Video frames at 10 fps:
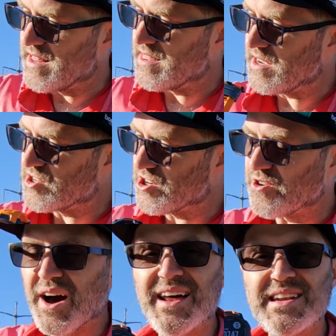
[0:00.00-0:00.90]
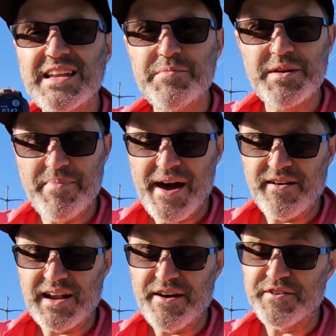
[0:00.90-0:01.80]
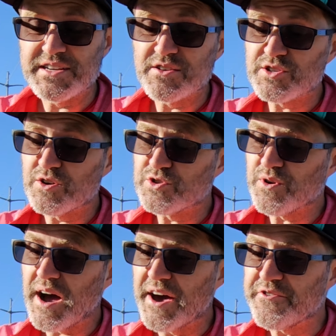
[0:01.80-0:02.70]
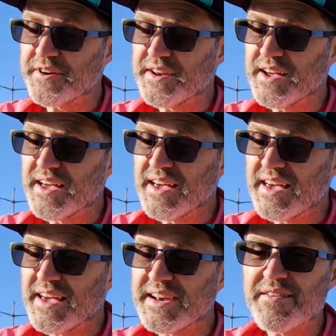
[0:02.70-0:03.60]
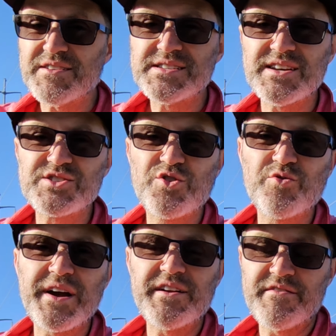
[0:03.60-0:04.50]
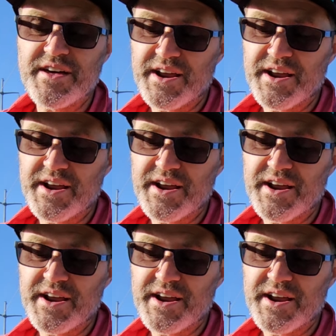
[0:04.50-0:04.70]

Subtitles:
they show unlimited battery life. It does go to 100. It never says greater than